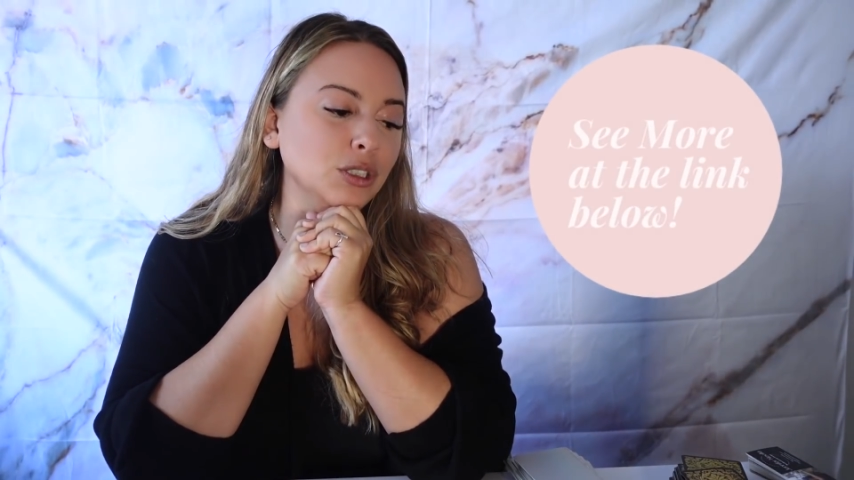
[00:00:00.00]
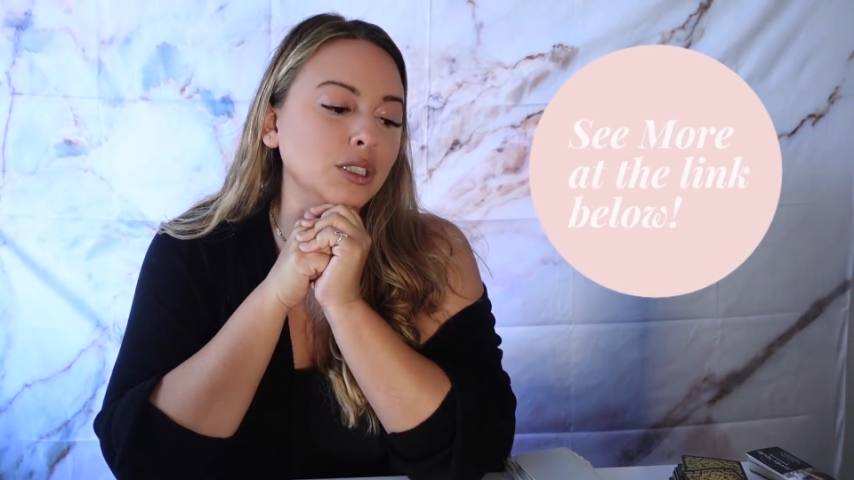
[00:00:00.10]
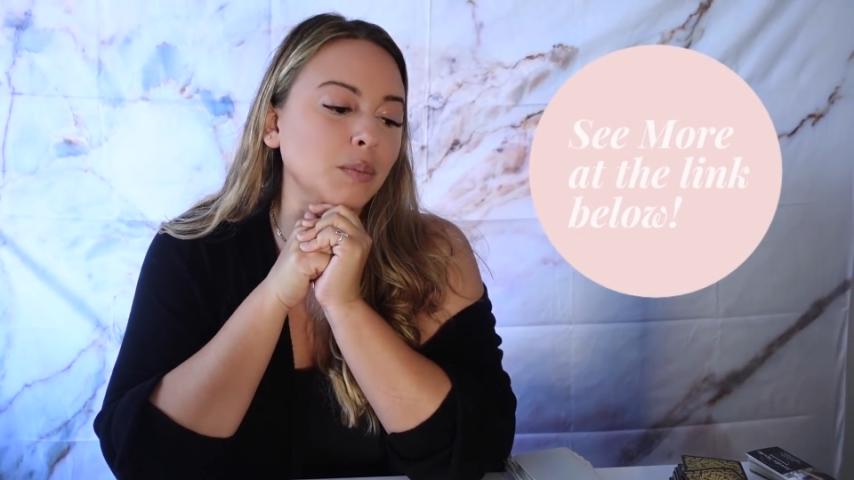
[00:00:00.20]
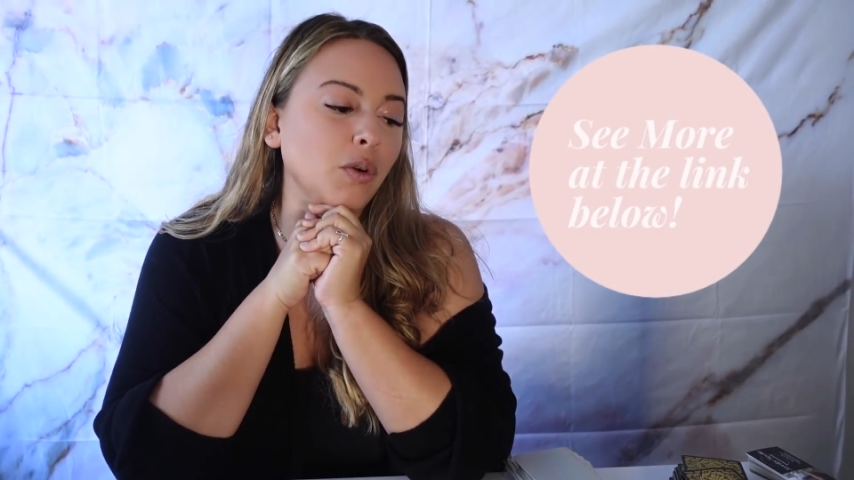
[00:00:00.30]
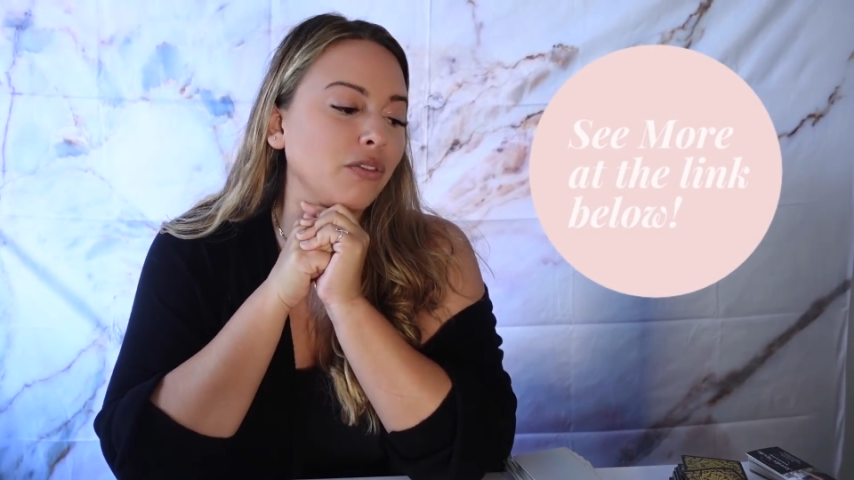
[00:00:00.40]

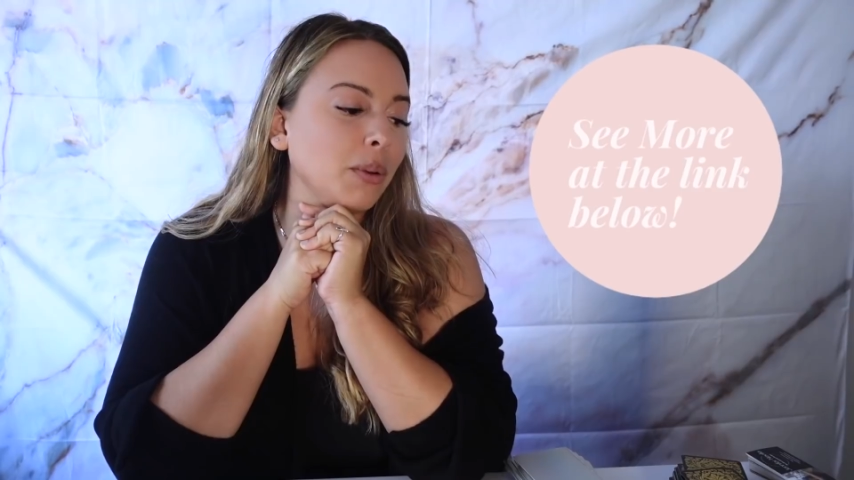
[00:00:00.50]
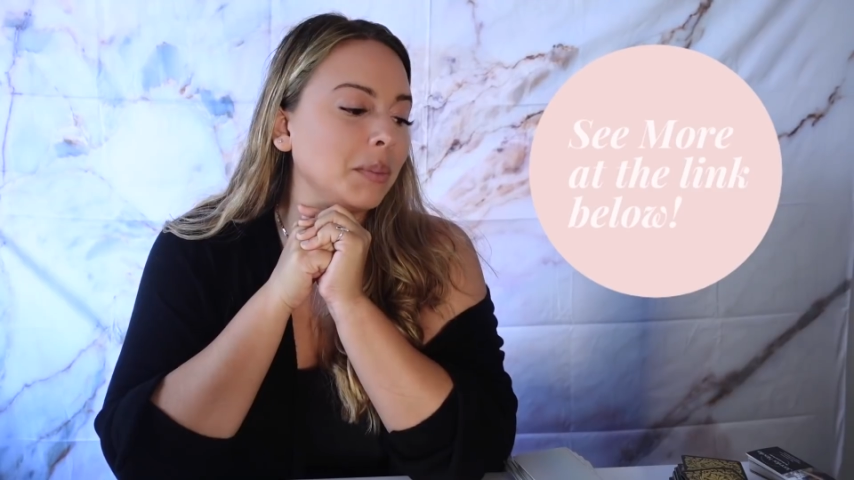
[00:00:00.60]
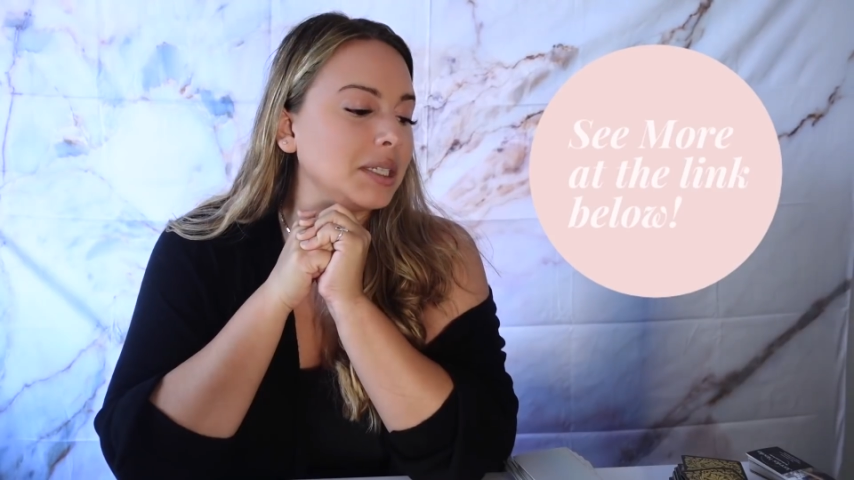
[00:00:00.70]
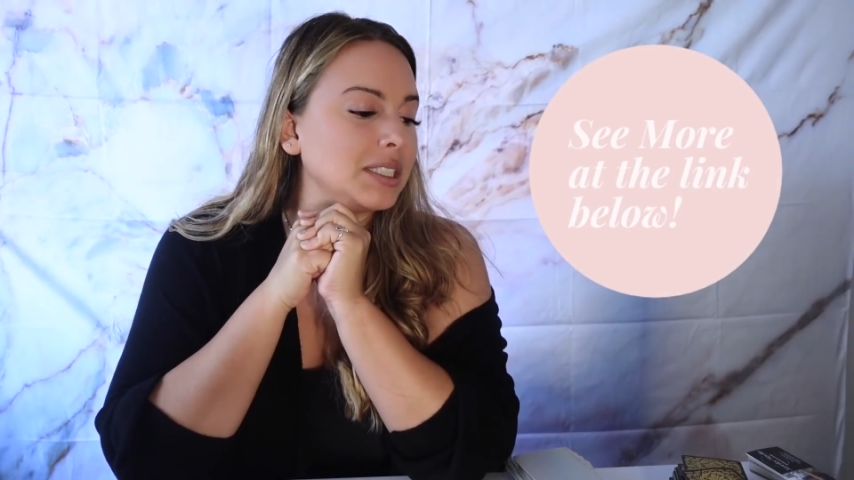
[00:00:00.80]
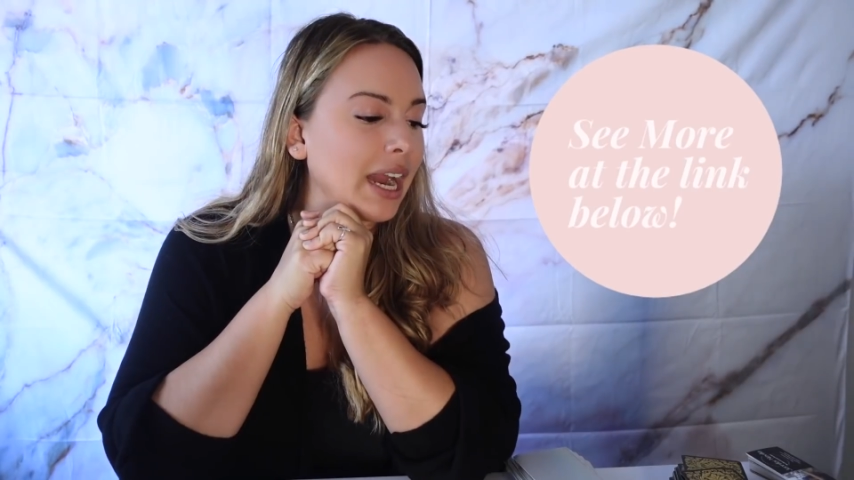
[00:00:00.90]
some more from
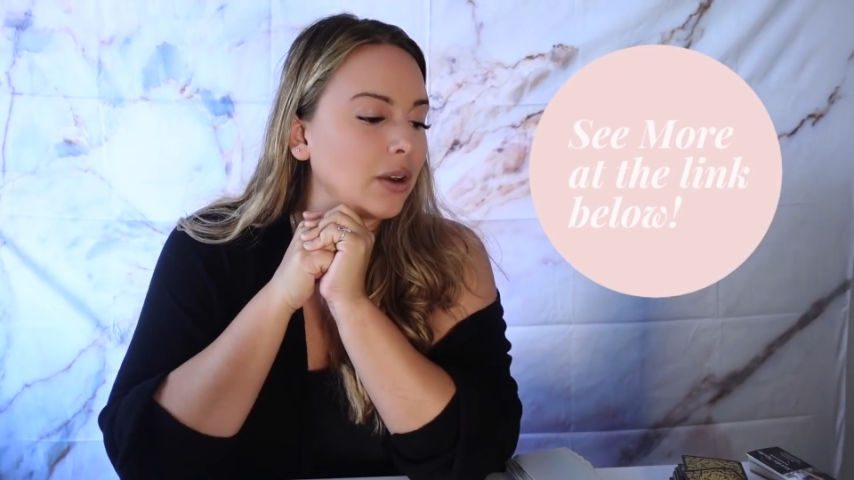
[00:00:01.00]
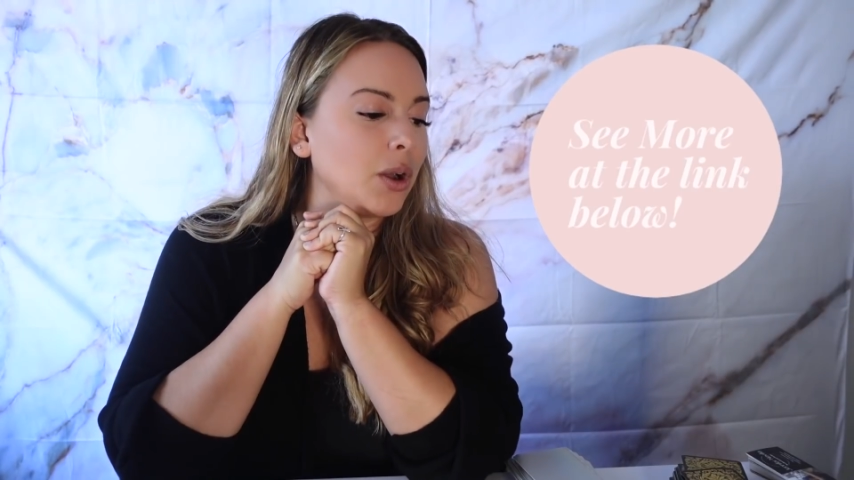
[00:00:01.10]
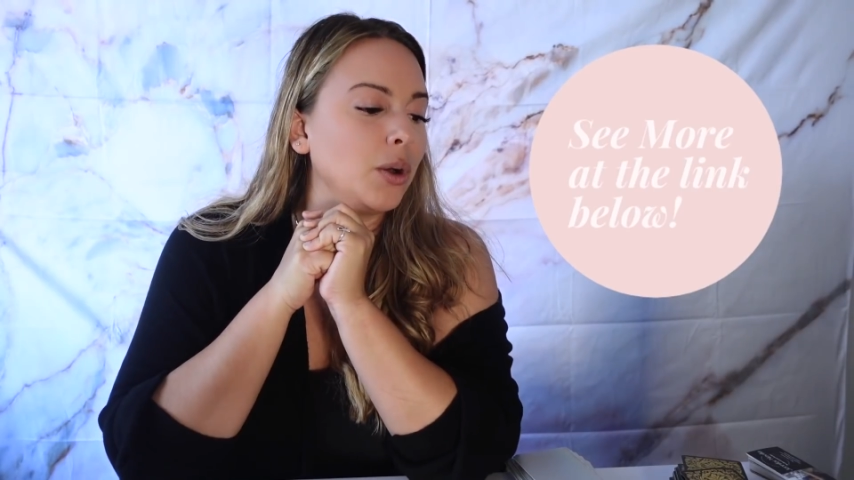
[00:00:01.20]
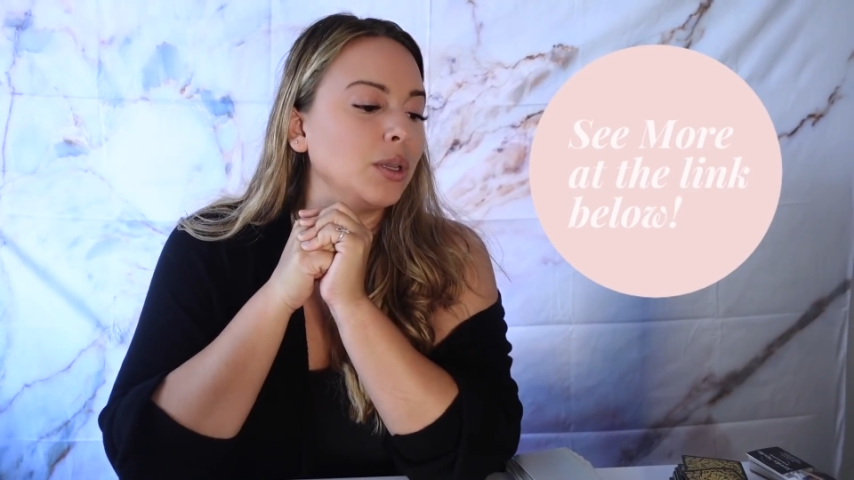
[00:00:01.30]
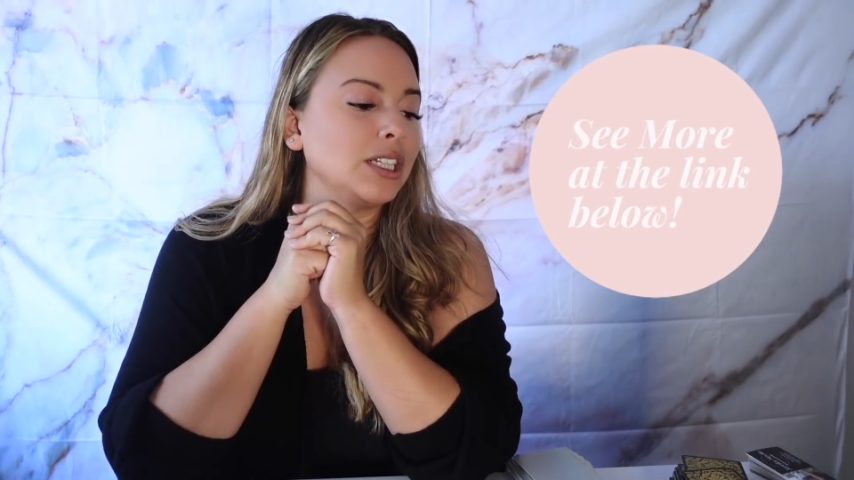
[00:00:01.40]
the tarot.